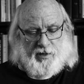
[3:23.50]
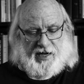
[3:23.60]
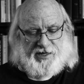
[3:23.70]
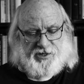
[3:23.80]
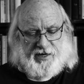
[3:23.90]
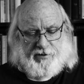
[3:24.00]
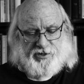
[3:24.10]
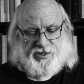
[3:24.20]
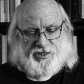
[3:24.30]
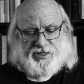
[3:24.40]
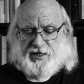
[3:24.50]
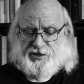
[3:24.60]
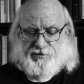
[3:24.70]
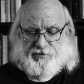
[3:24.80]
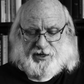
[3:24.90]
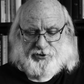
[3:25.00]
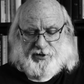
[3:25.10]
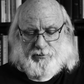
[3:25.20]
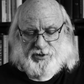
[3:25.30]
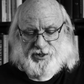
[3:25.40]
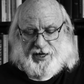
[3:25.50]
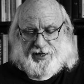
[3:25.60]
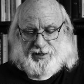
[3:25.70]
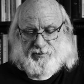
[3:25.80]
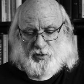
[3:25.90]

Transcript: Eisenhower's decisive victory was taken